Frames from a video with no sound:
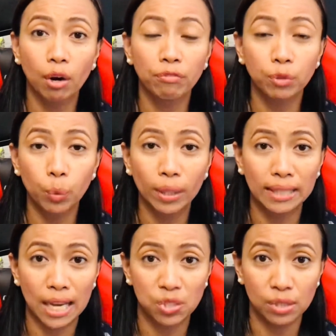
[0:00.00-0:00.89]
of dual
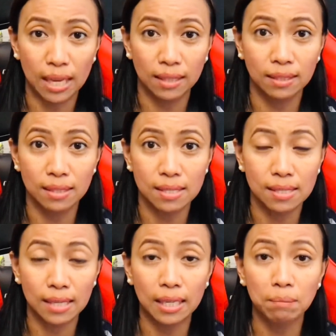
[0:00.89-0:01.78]

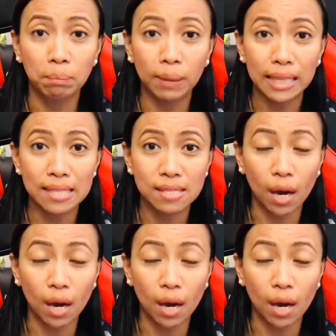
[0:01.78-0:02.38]
nationalities can place a